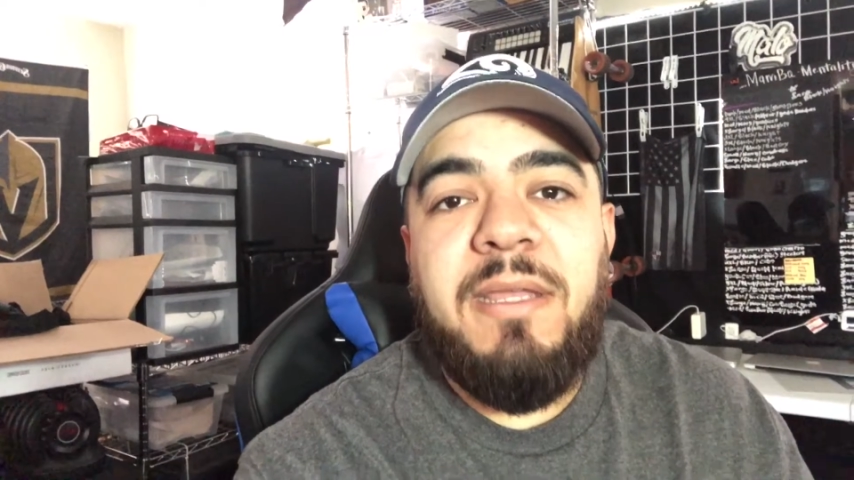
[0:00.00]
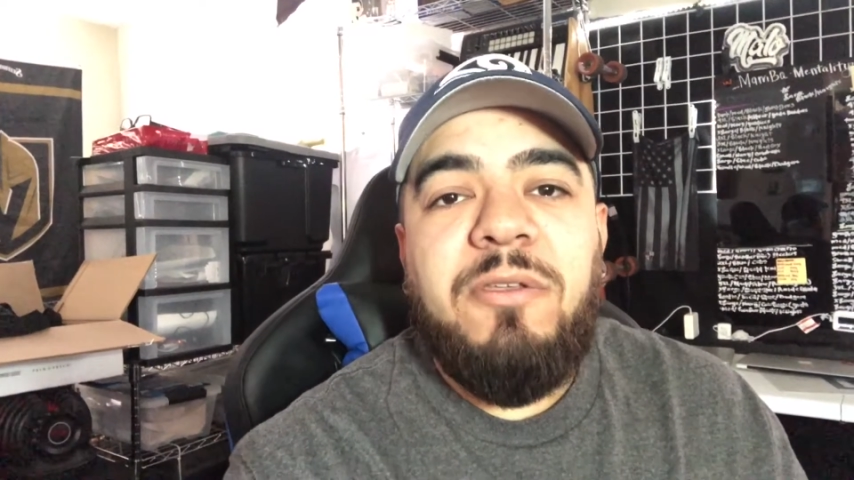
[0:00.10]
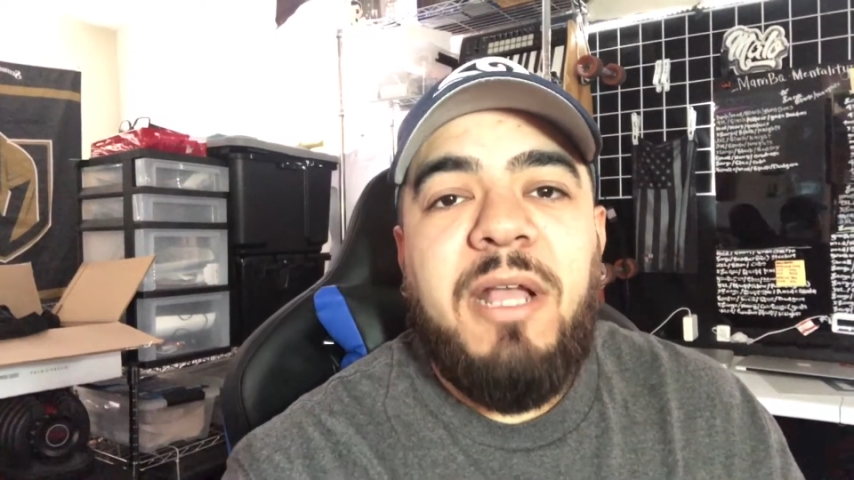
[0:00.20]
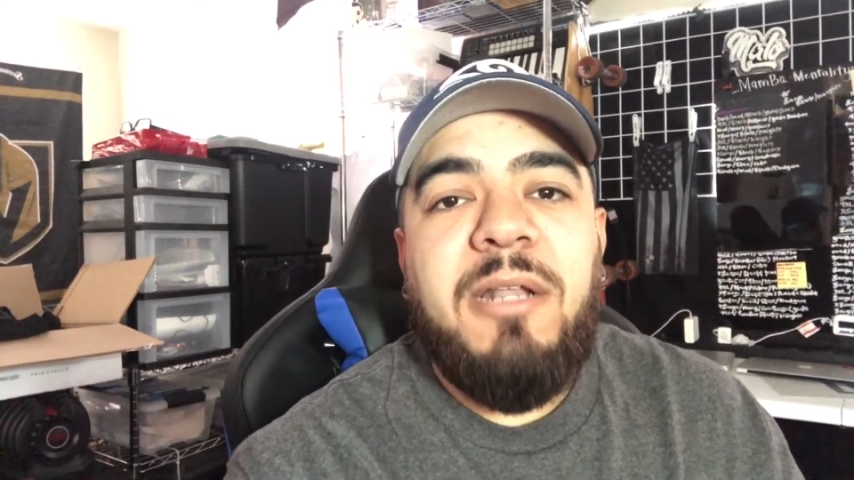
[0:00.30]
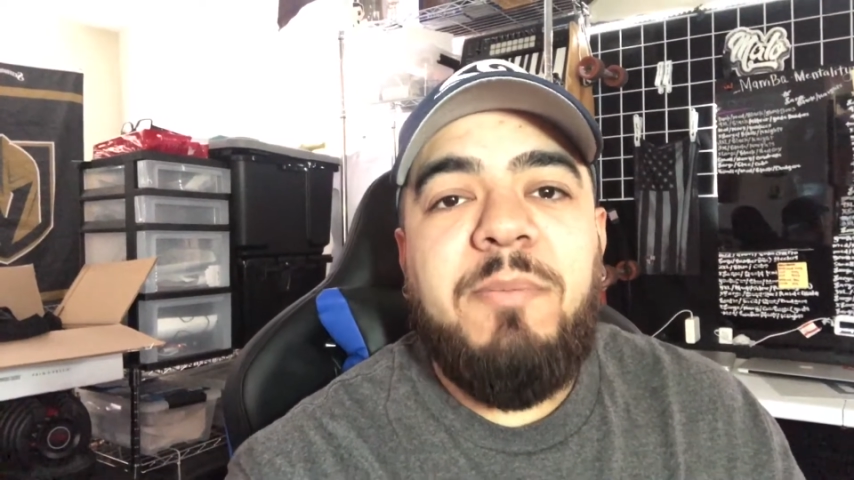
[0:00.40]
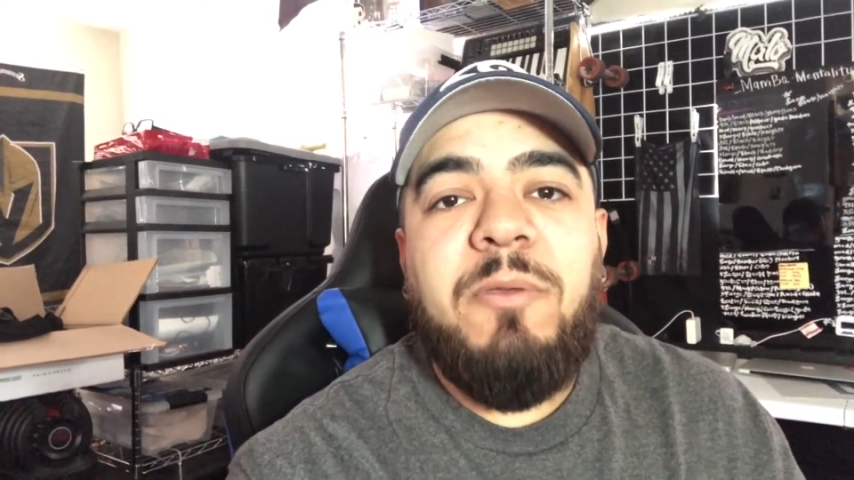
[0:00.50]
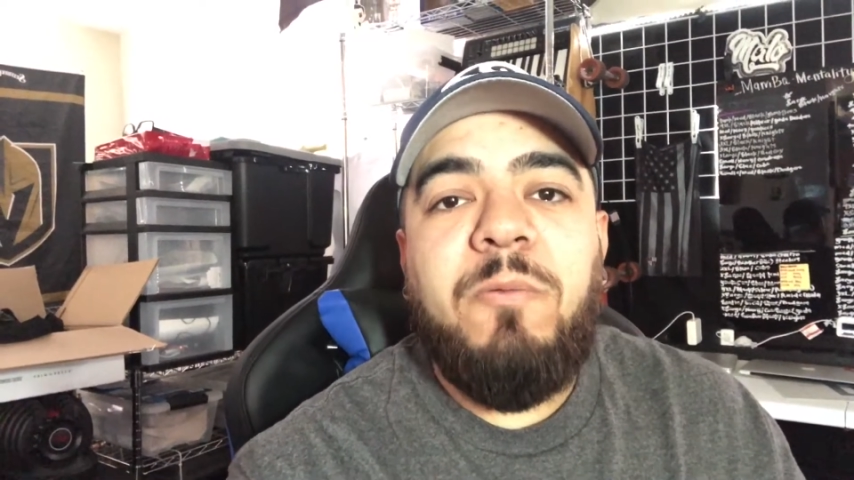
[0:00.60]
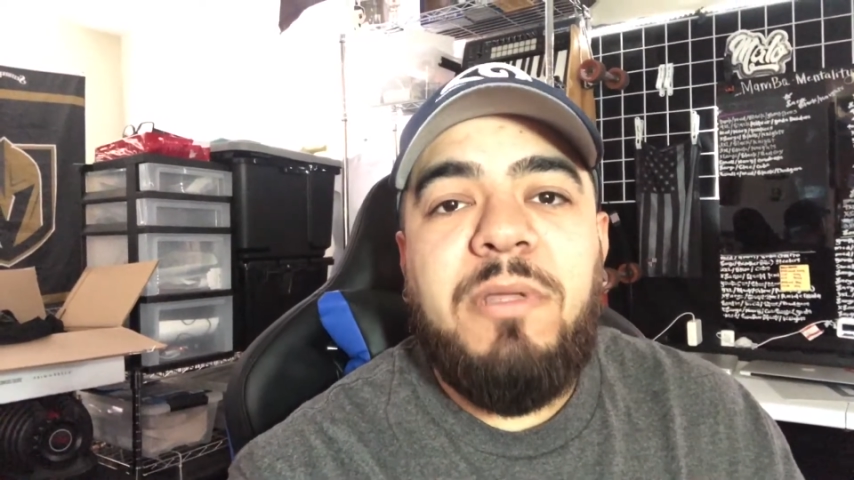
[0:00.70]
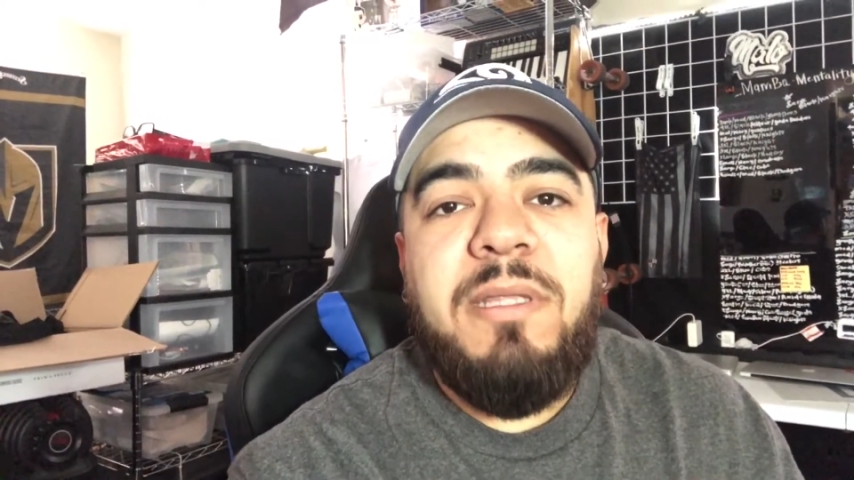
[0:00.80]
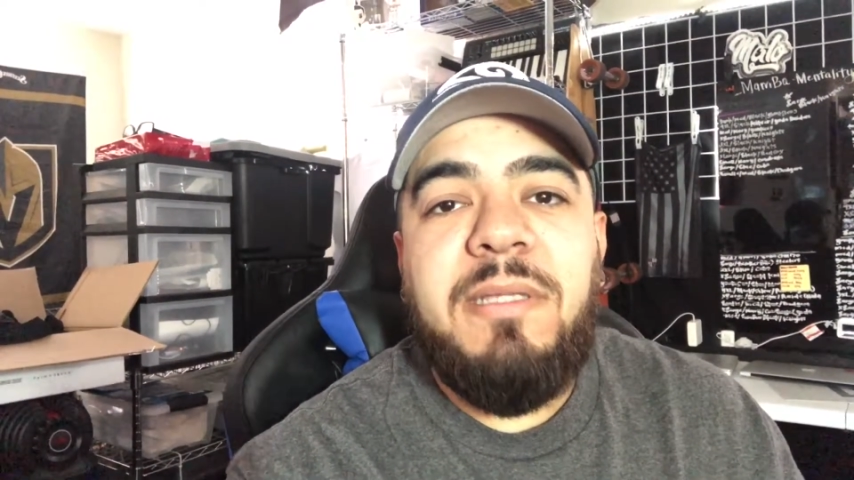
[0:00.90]
You gotta be
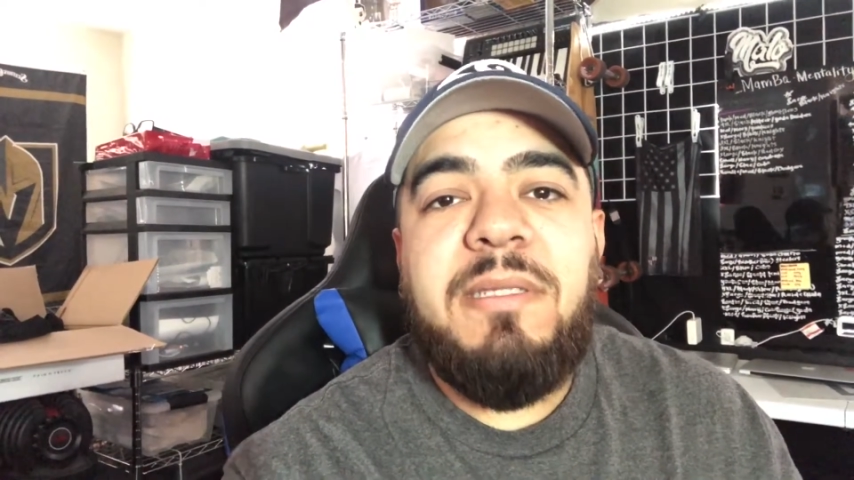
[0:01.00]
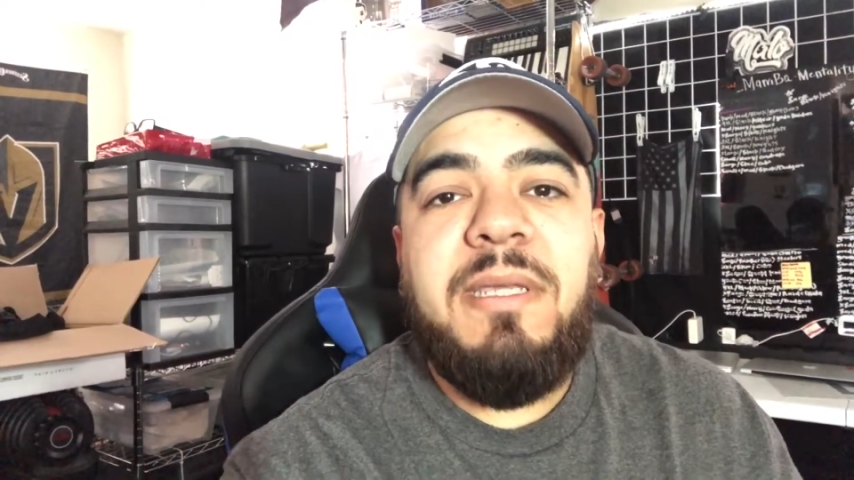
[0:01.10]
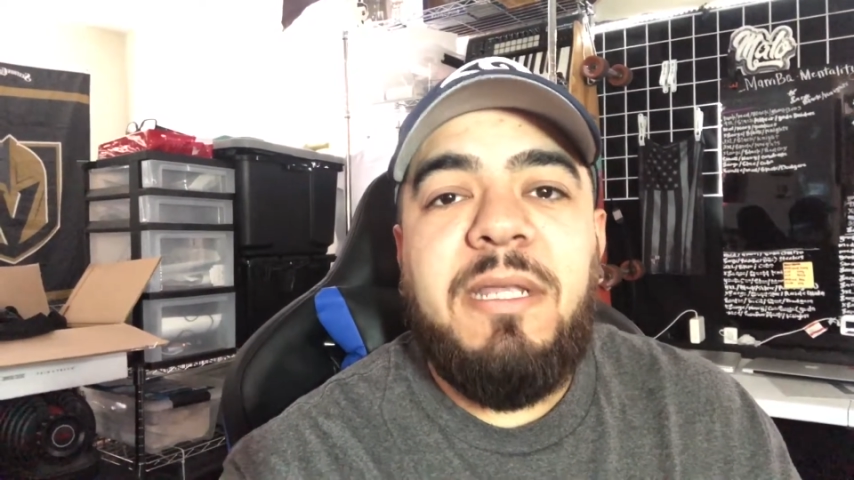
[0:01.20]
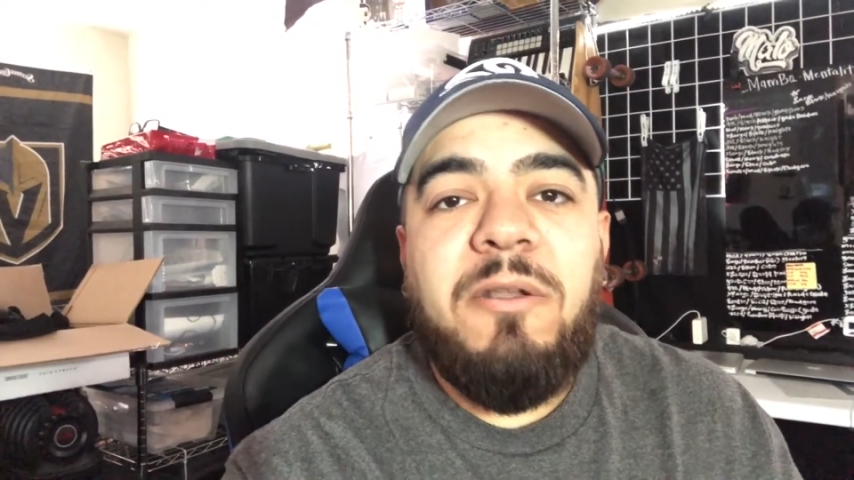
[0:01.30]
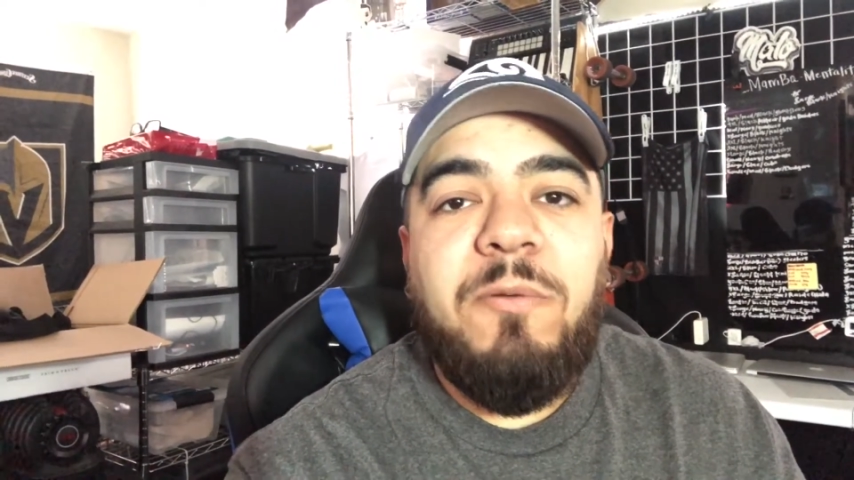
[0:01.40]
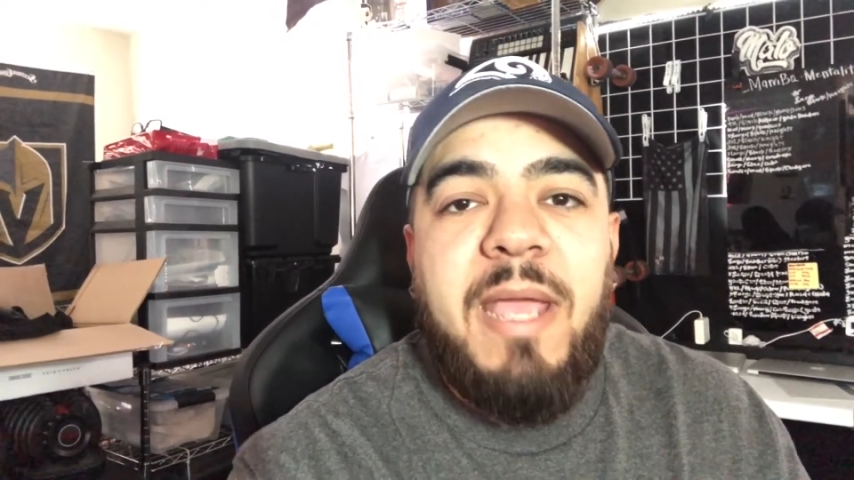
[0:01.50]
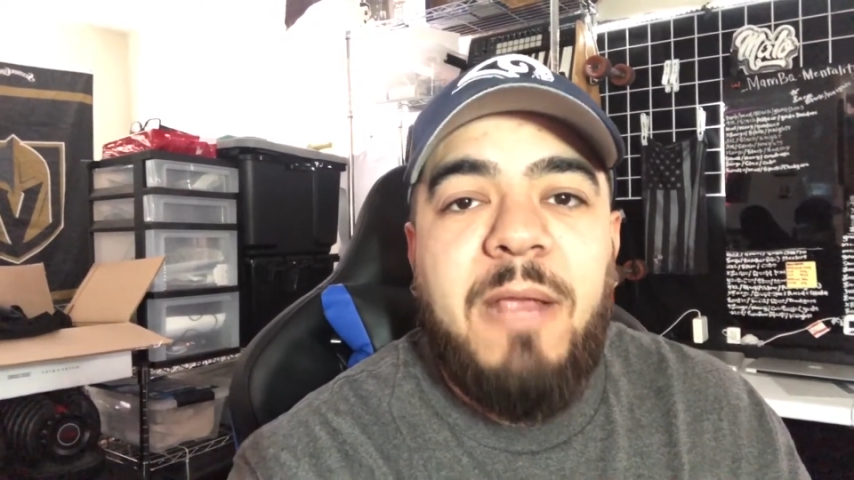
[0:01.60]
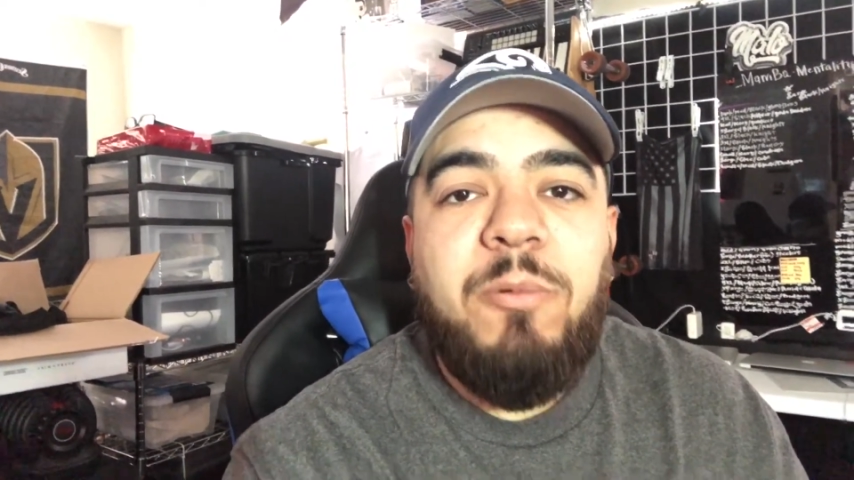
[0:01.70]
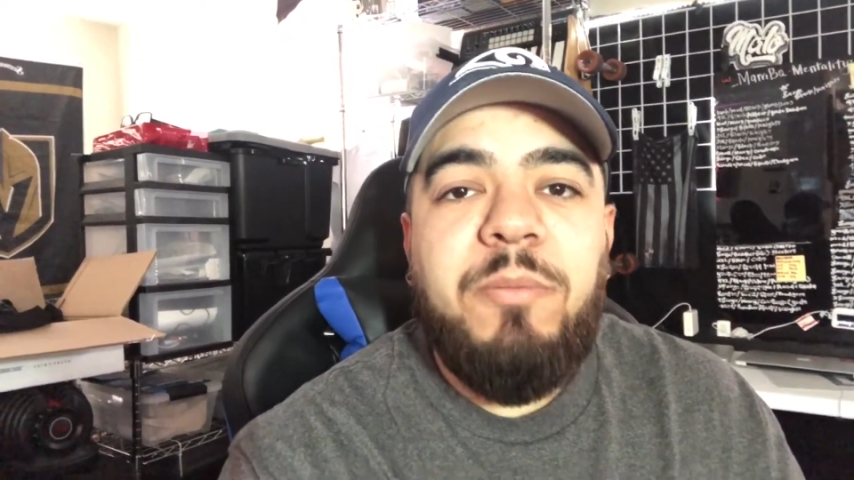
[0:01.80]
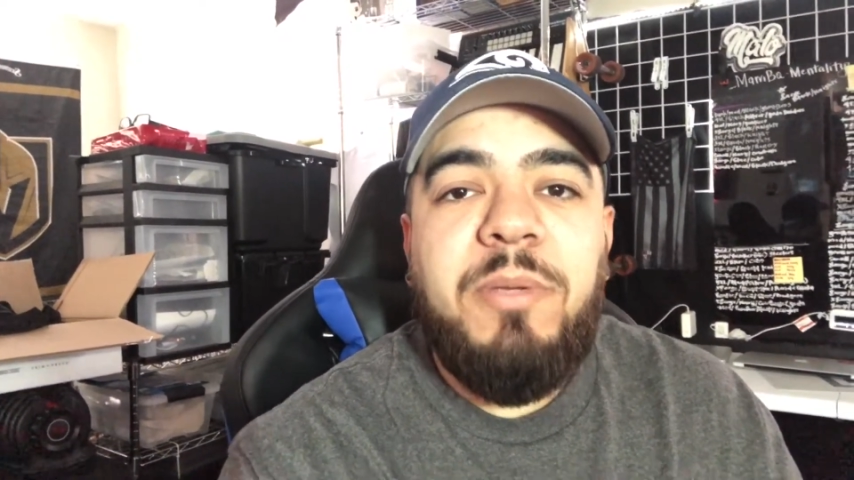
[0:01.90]
willing to
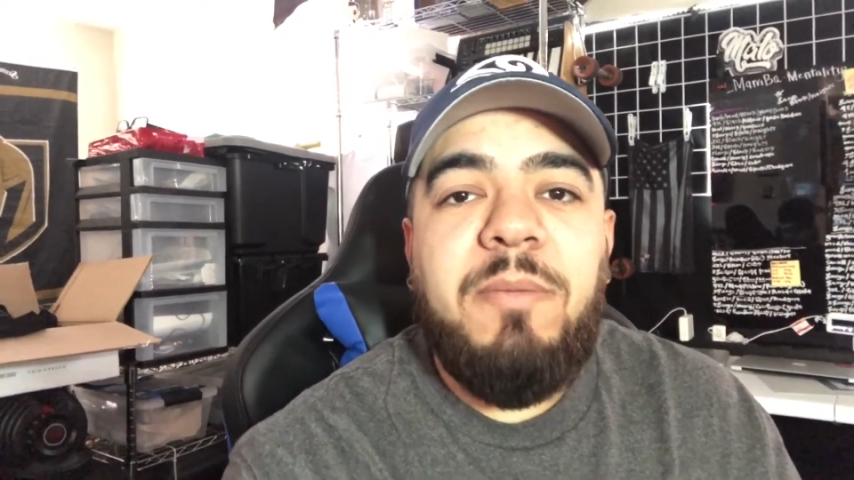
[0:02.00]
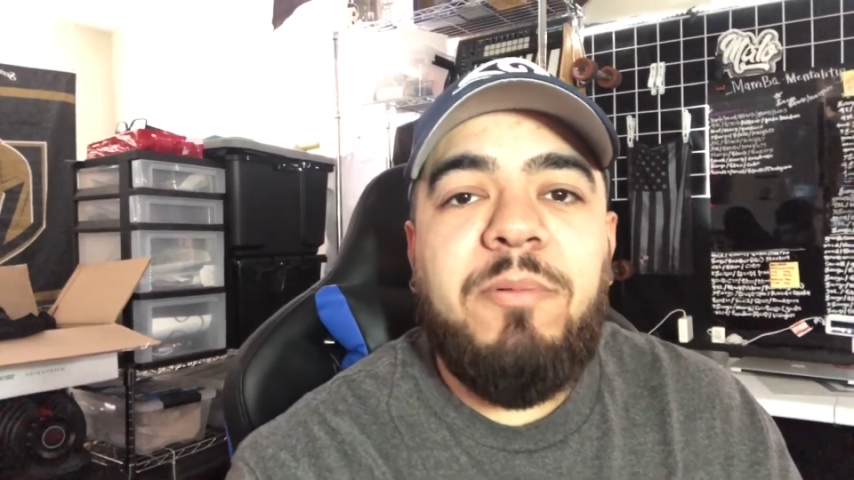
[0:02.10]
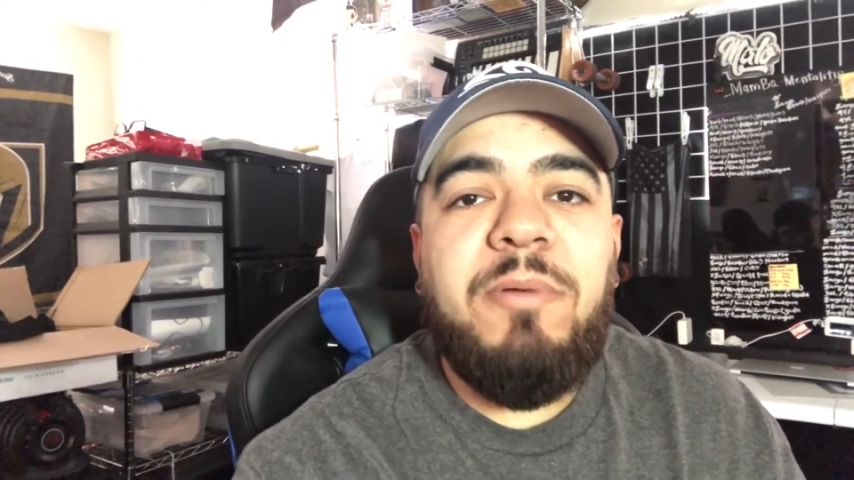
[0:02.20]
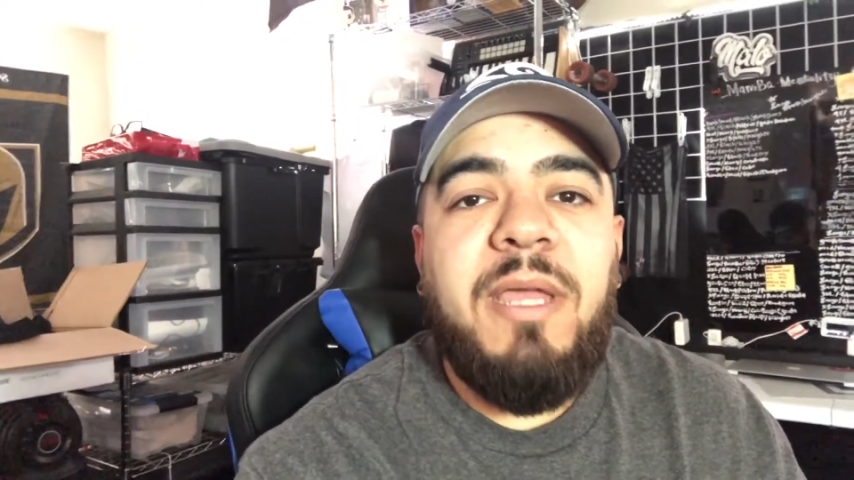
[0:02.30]
interact with people